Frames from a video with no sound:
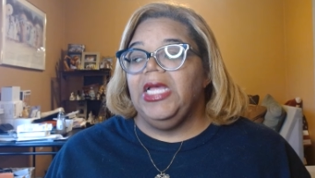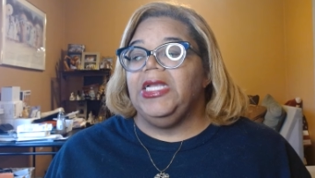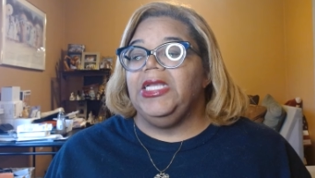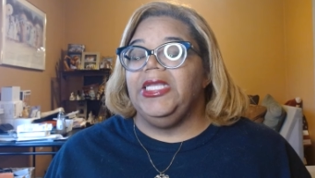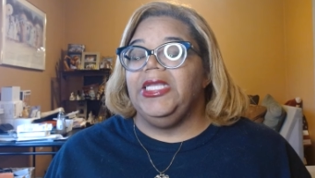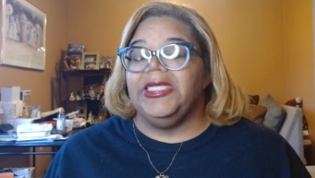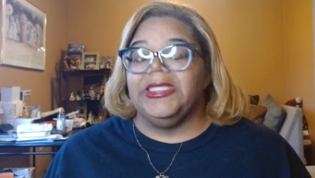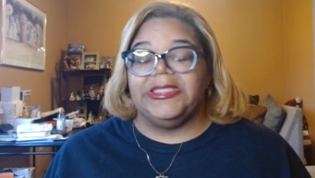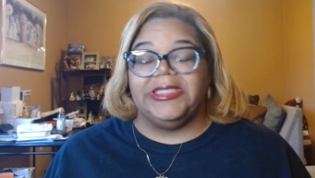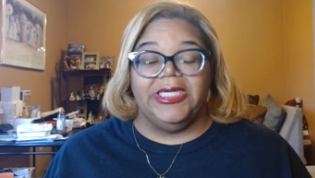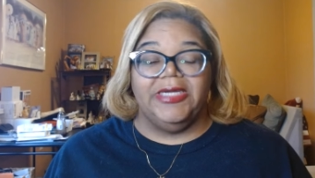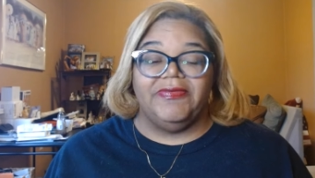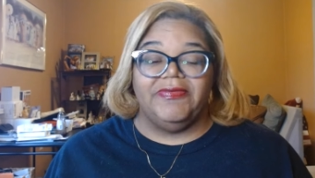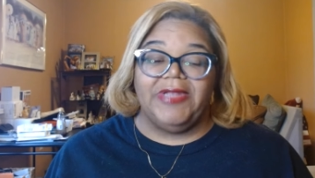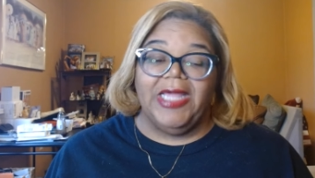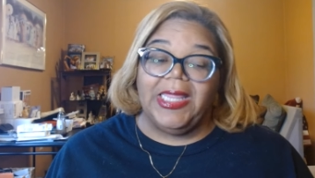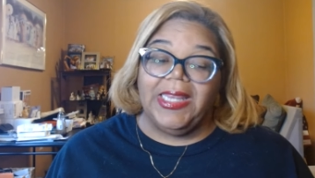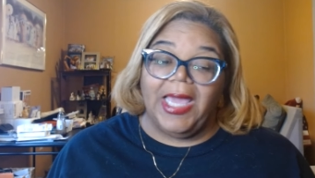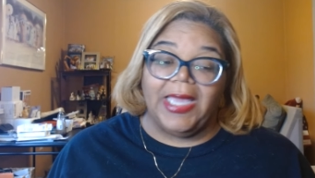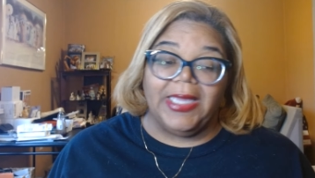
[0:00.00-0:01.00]
Listen, if
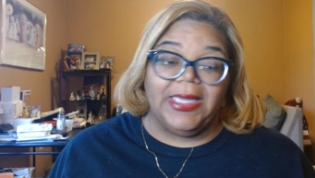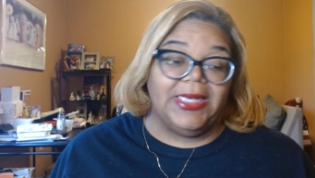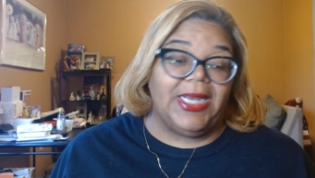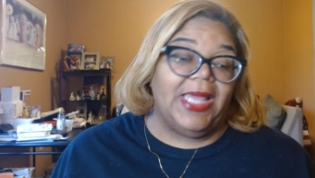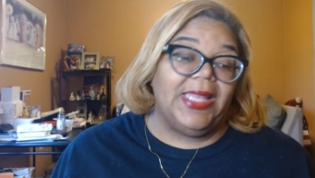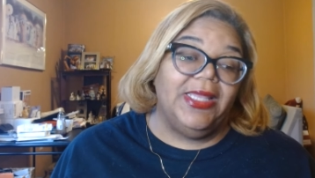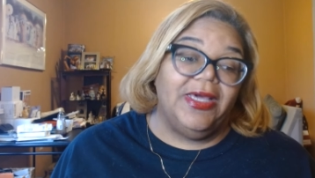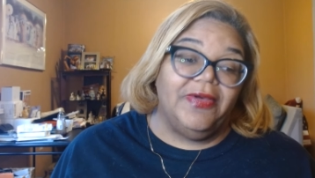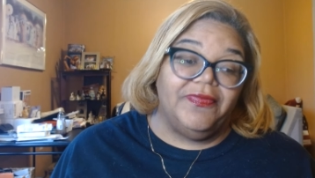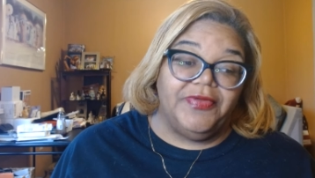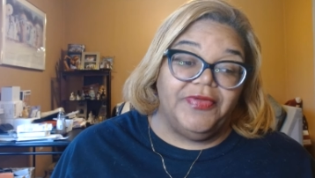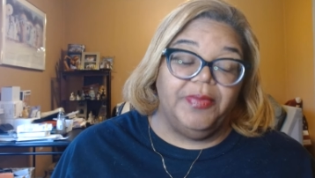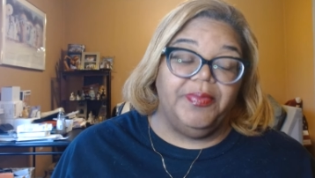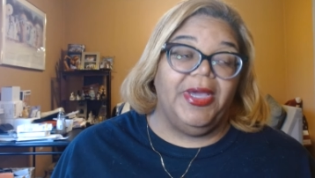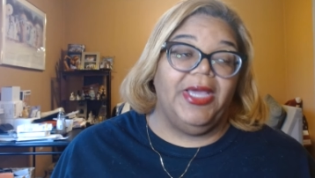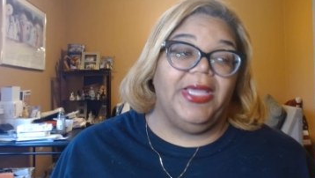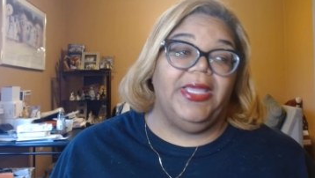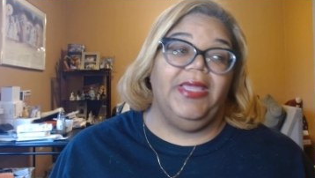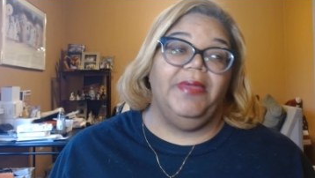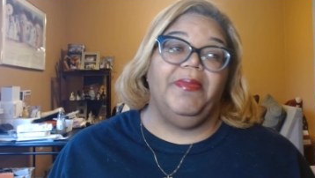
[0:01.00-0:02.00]
they like it, I love it.
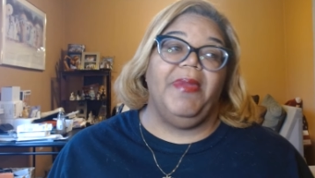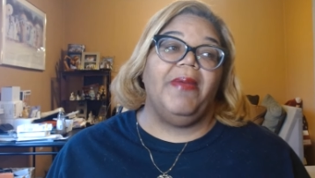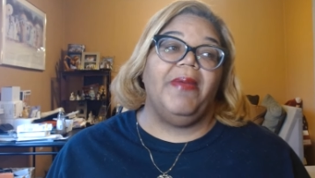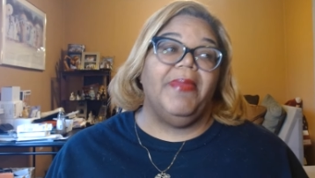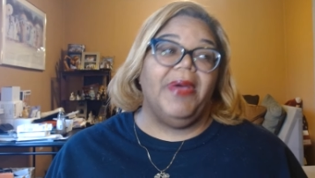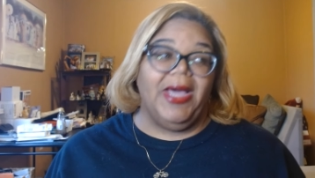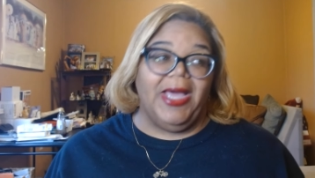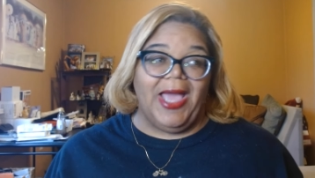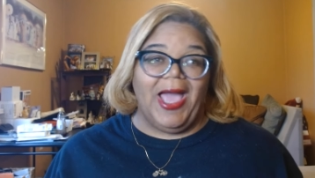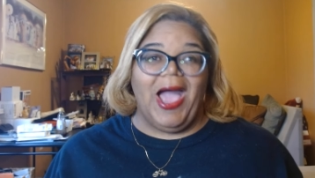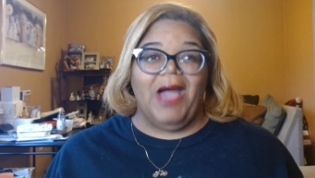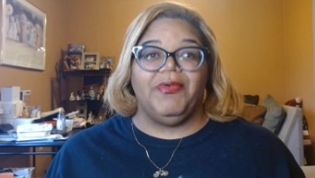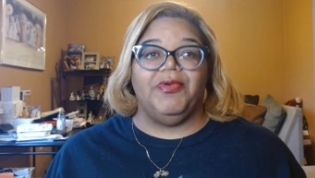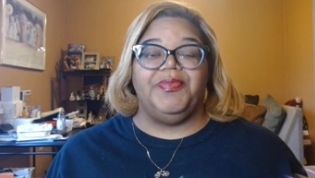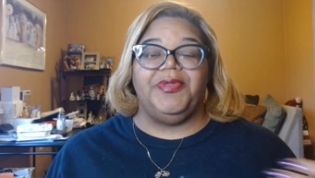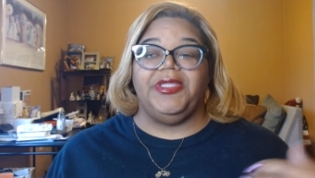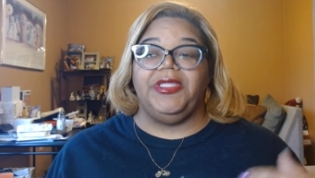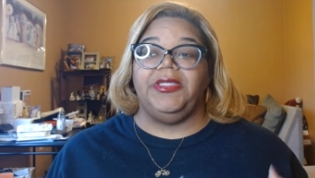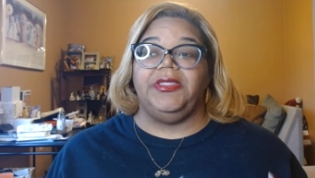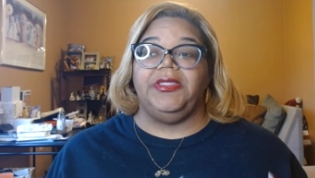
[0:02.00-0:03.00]
But in my mind, I would
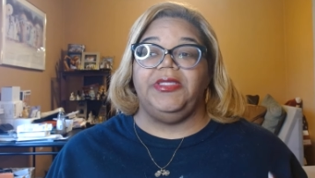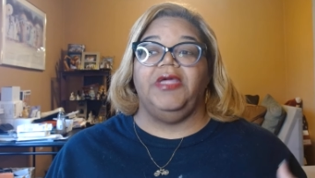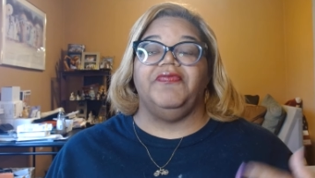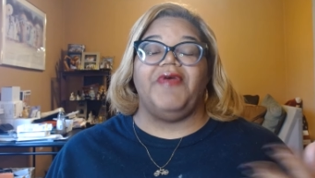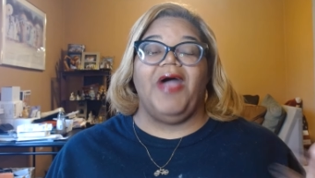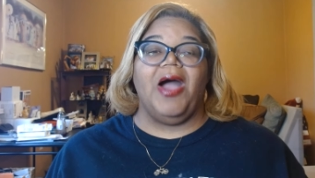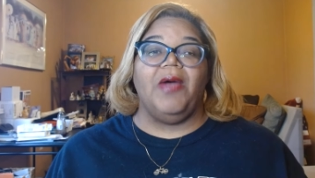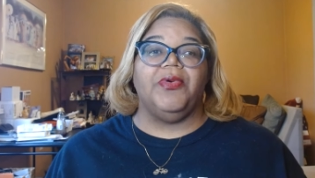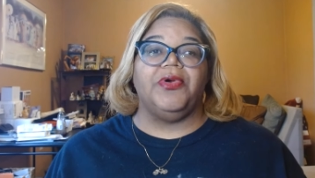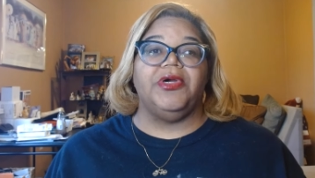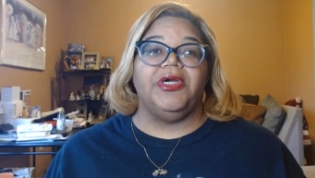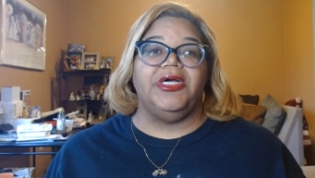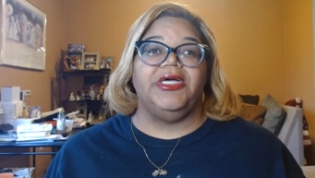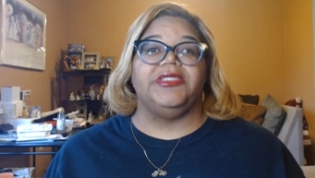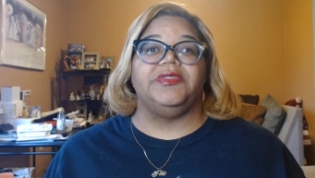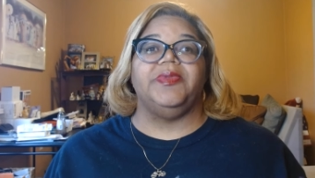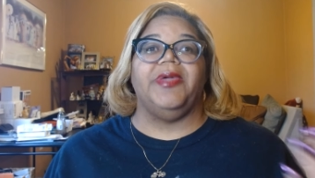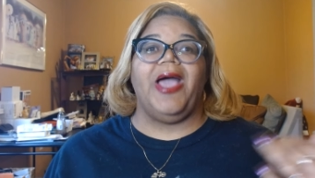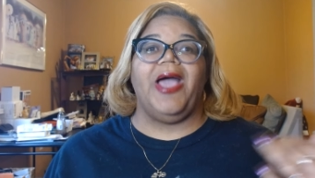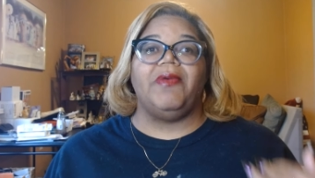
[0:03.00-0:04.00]
be, if I were her
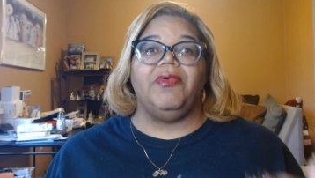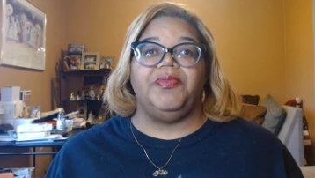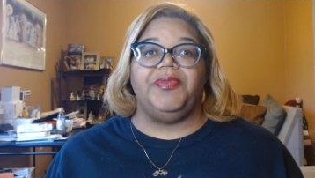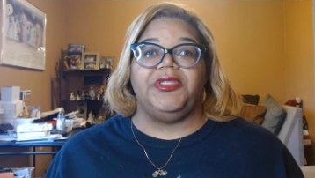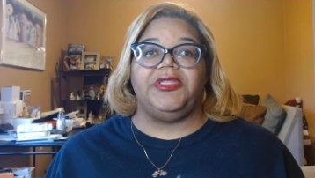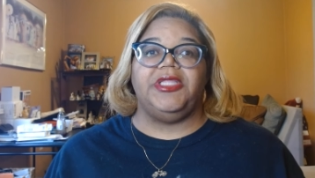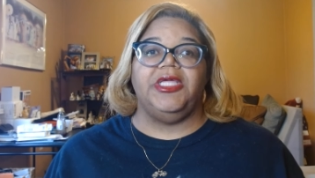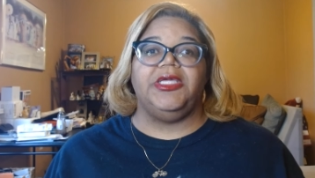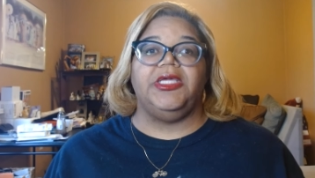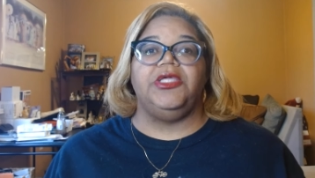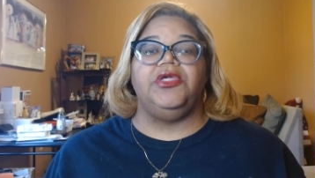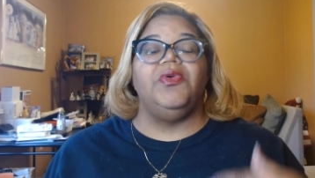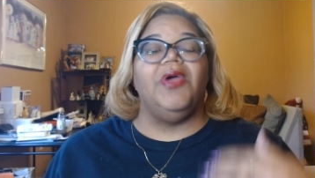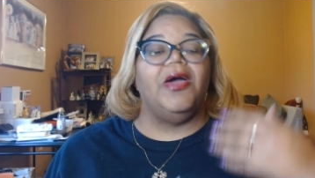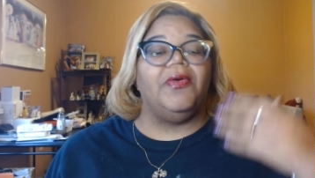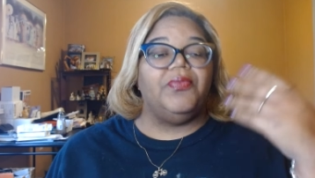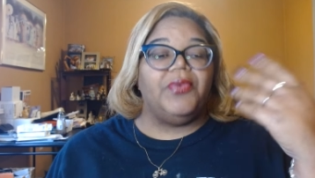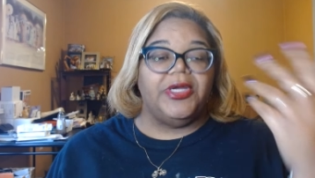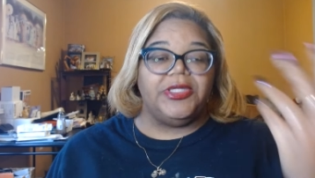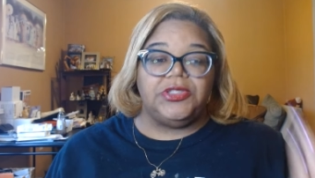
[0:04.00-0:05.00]
husband, I would be thinking, you
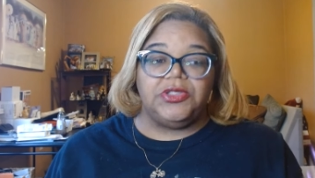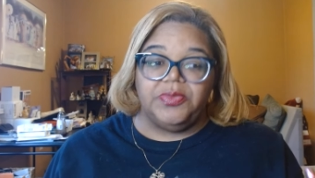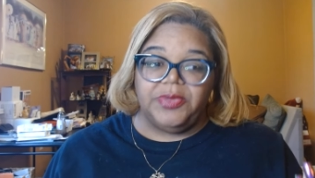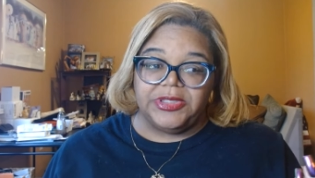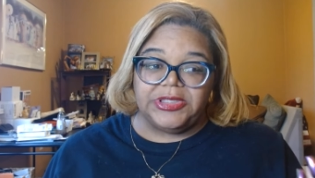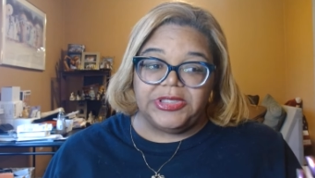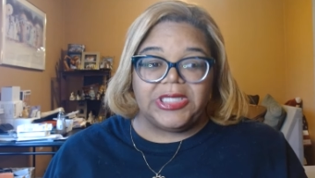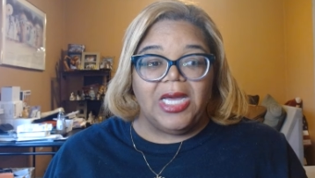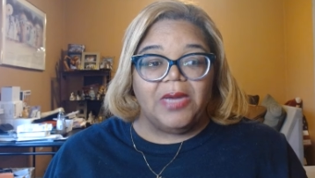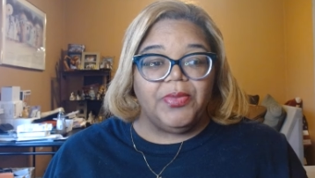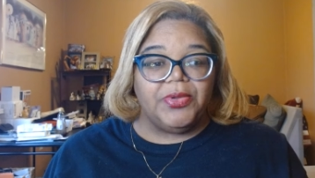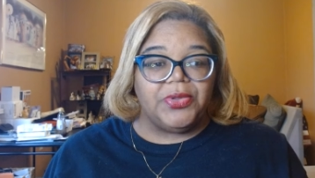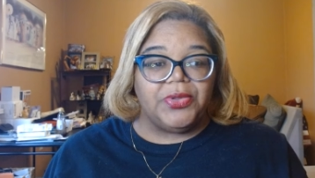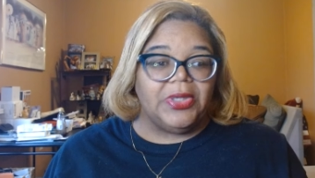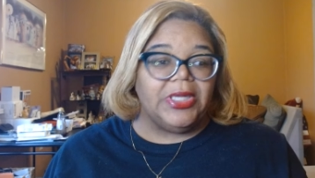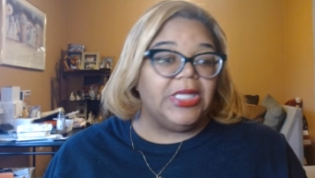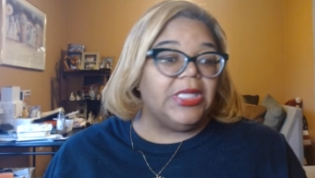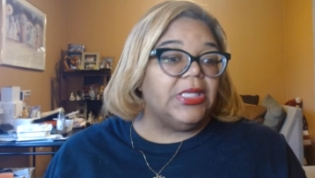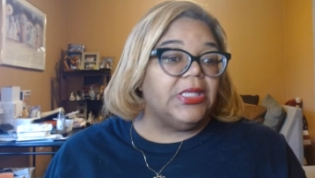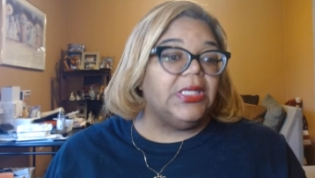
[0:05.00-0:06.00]
have way too much time on your
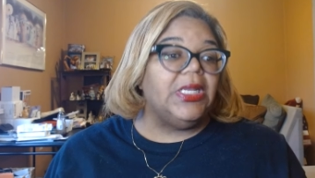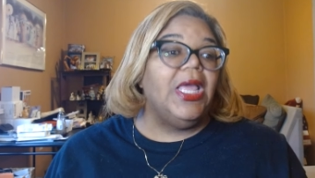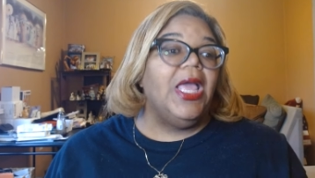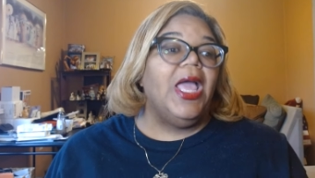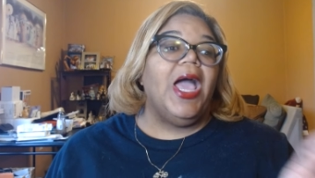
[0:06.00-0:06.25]
hand.